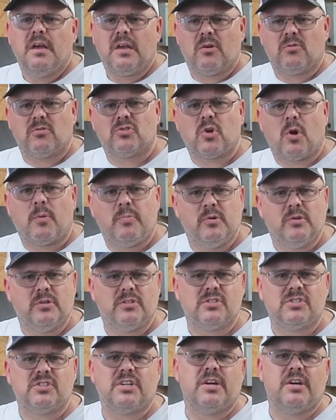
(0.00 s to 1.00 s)
Going to start putting
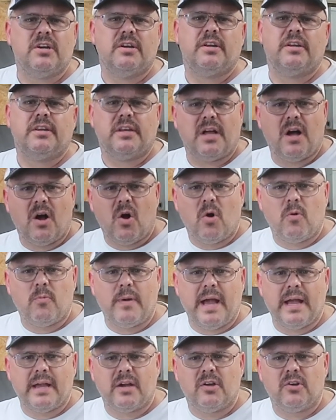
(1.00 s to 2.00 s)
the steering and all
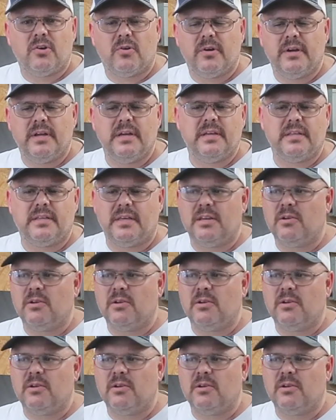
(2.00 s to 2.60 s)
back under it,